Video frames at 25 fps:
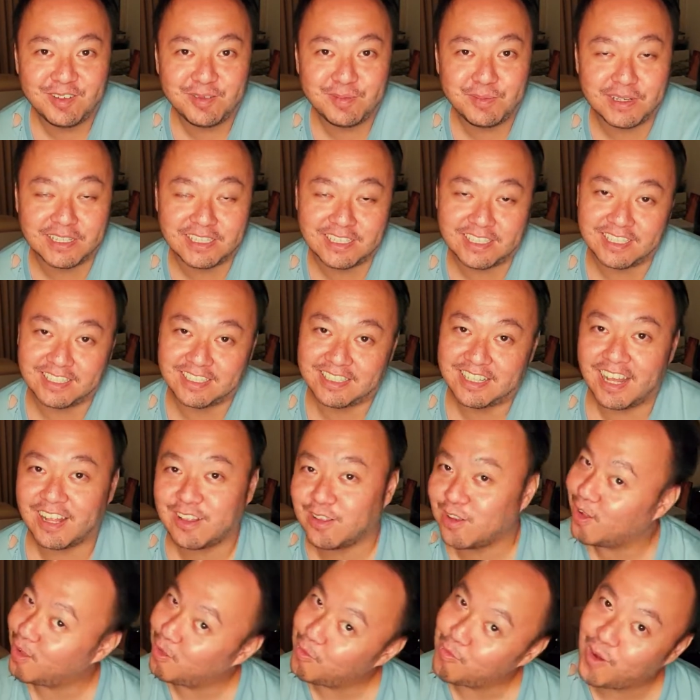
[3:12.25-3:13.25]
But since
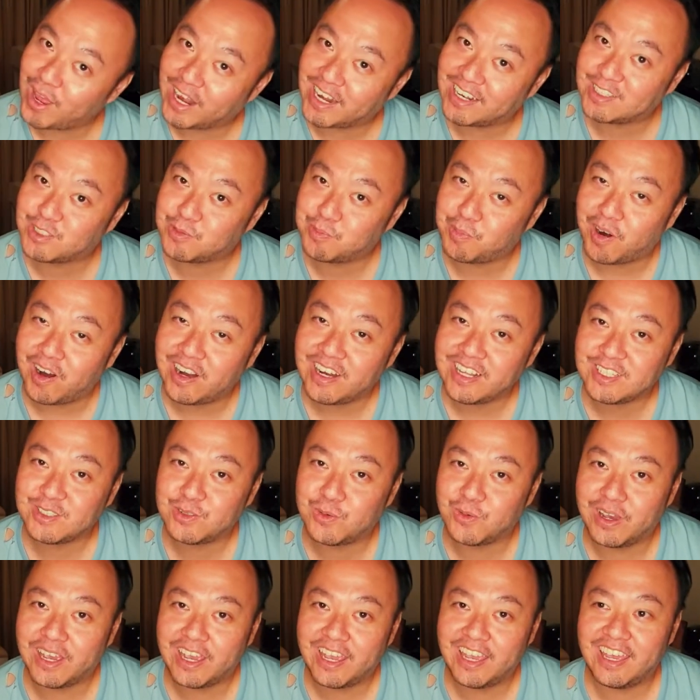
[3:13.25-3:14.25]
that call went
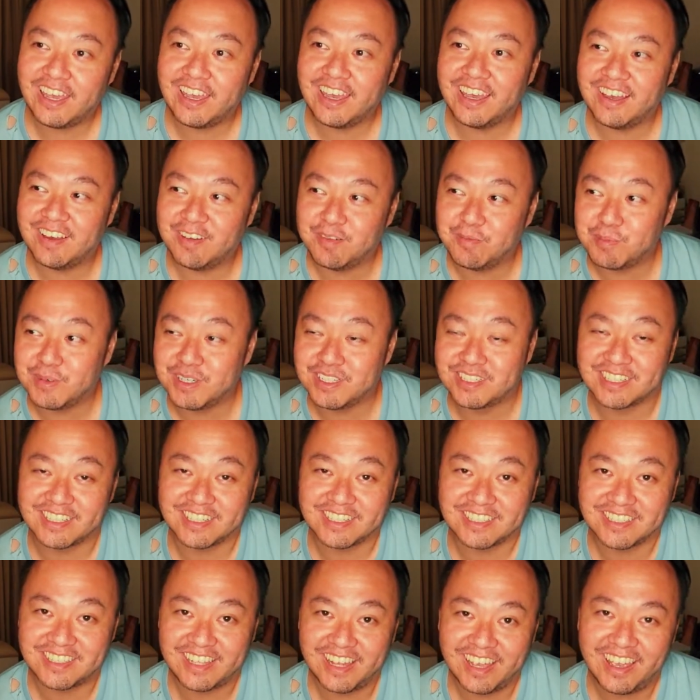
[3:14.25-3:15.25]
Sparty's way,
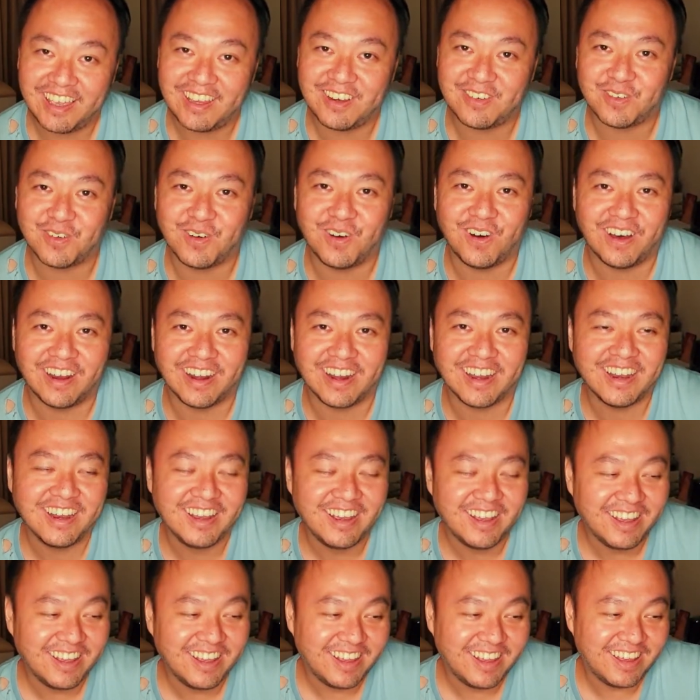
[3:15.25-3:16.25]
Michigan State won.
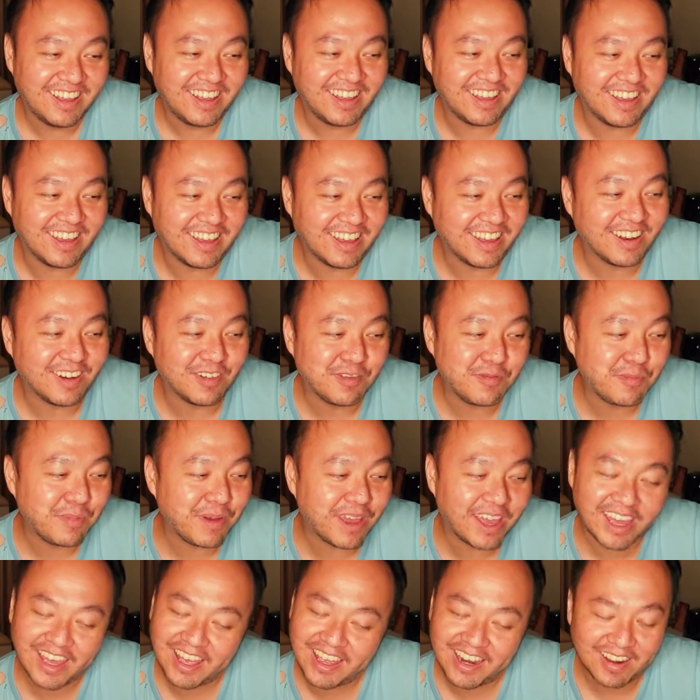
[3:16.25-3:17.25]
And
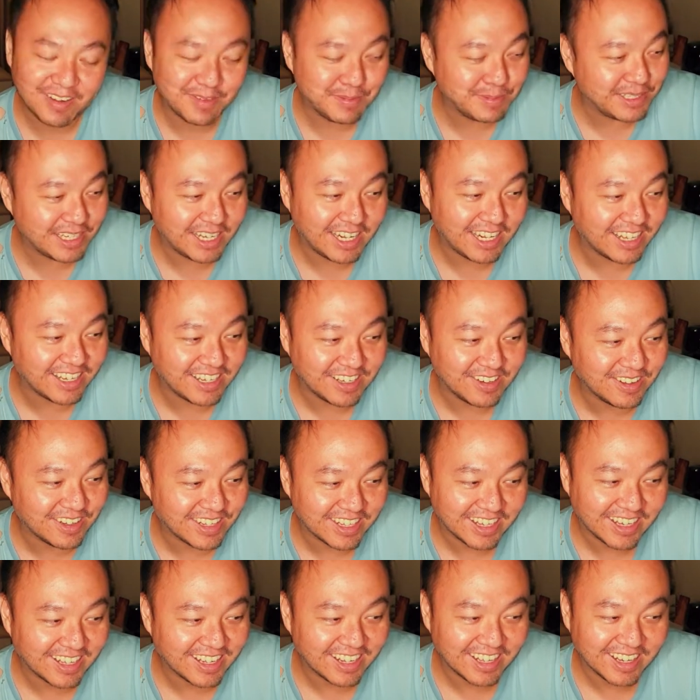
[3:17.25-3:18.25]
man, I'm telling you,
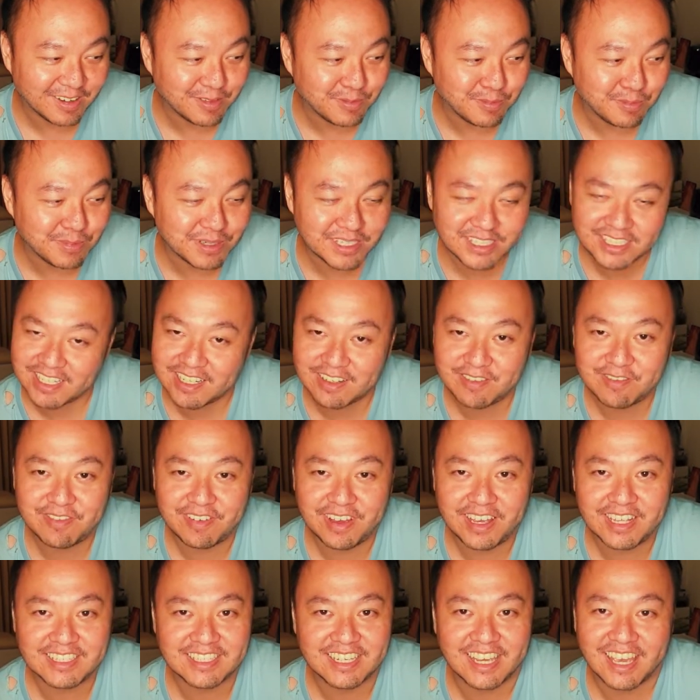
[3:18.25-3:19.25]
like Michigan
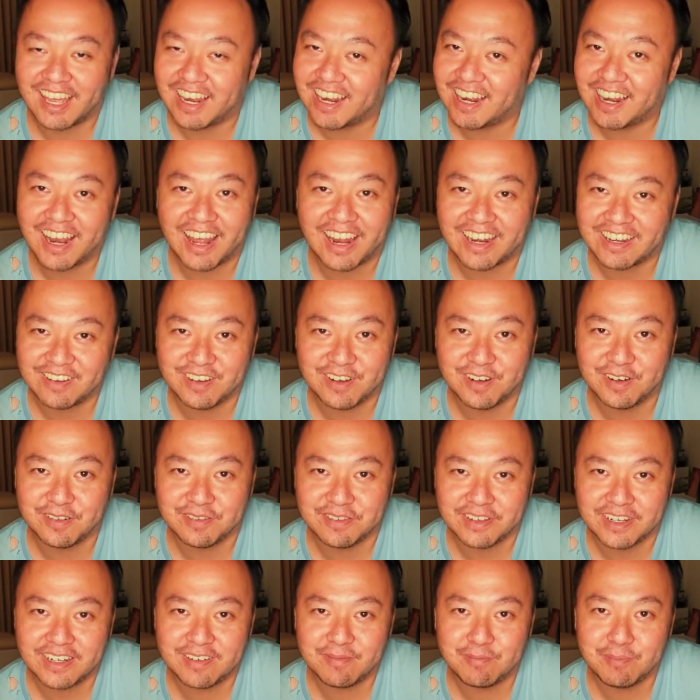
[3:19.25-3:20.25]
fans can't let go
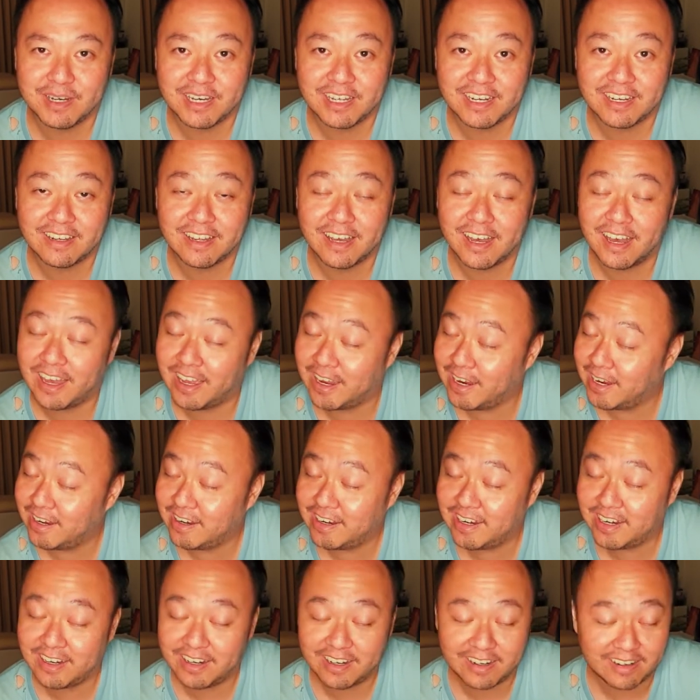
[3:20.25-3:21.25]
of it. But
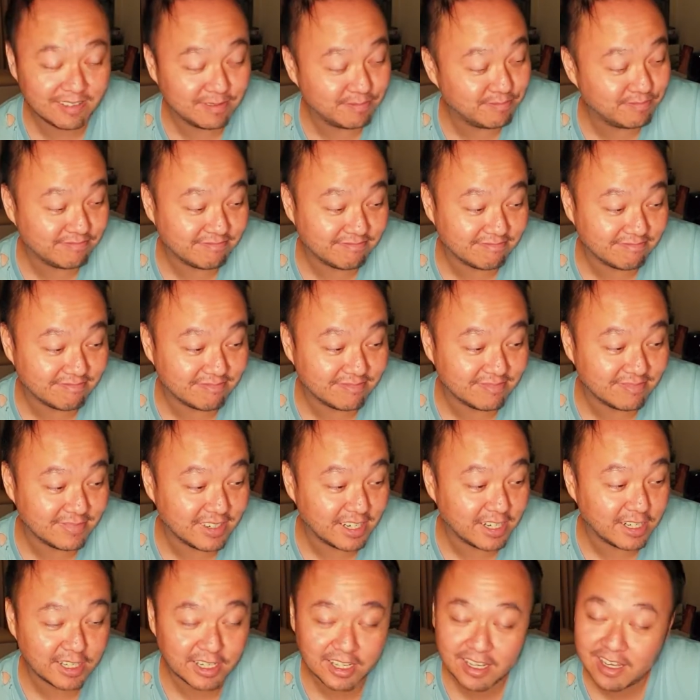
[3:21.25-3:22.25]
here
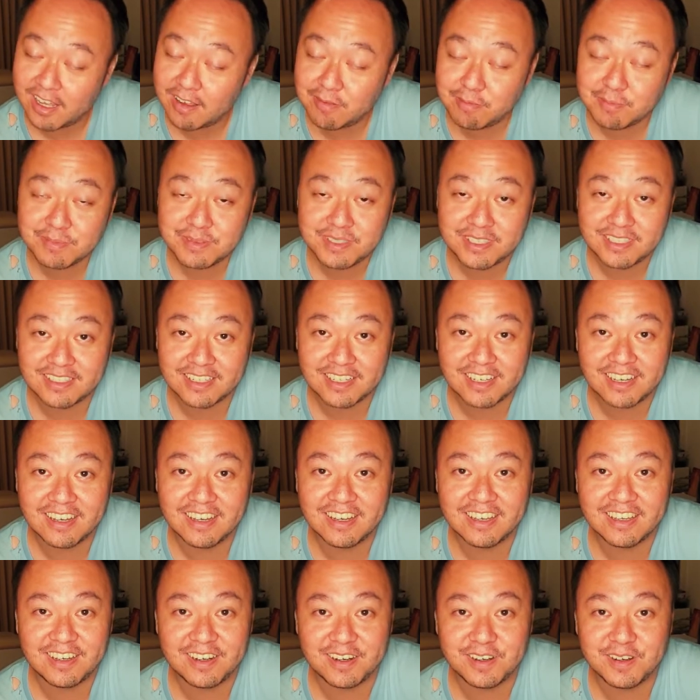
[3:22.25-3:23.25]
it comes.
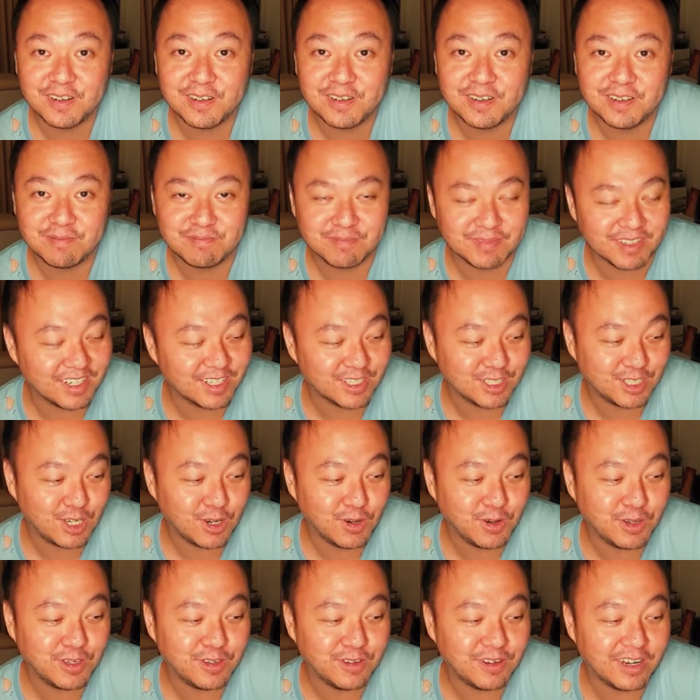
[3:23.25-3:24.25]
You know, I'm gonna
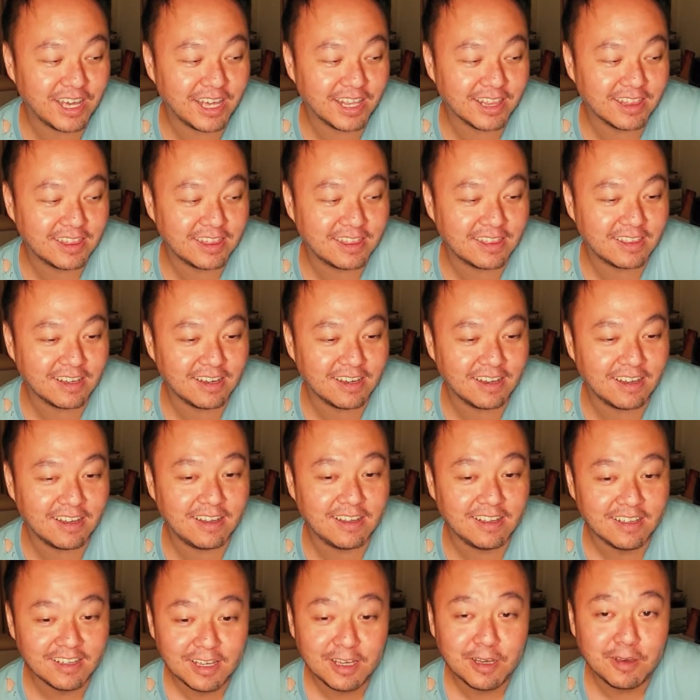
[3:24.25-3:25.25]
show you that
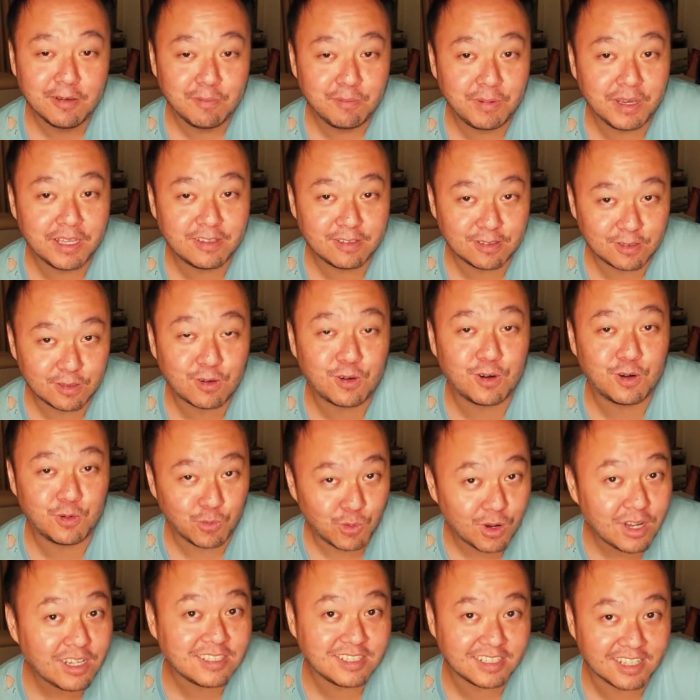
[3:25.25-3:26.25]
PAYTON Thorne
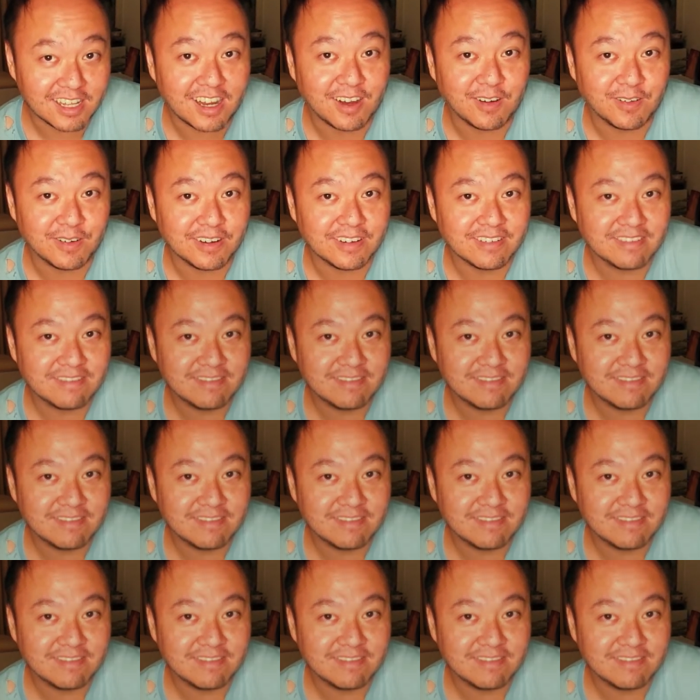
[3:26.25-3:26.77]
was down